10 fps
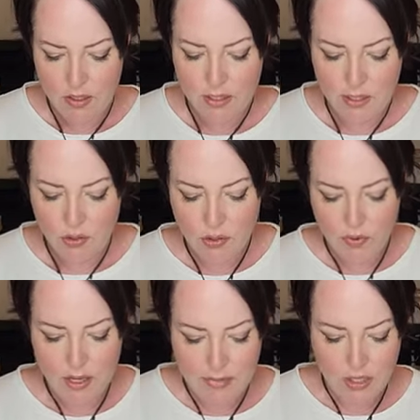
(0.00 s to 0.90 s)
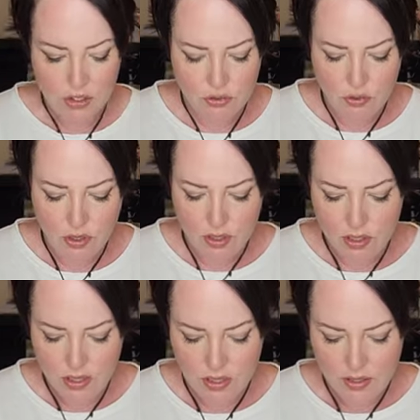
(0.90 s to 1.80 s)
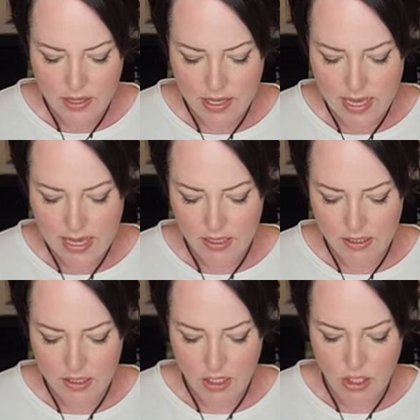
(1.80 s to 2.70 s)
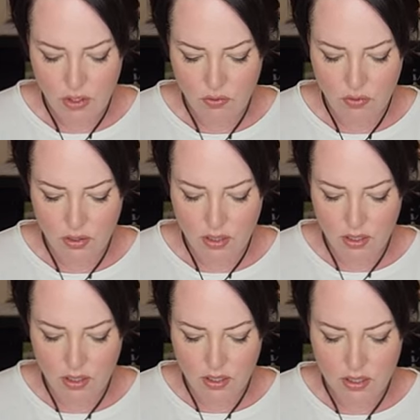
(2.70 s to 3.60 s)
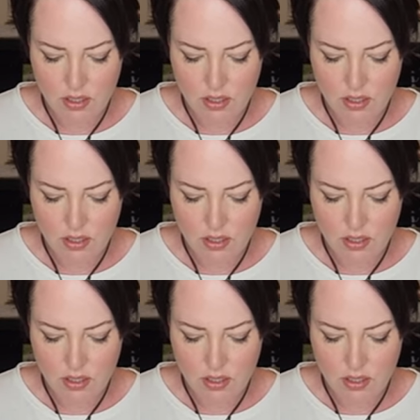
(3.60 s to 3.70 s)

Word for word: so you'll want to make sure that your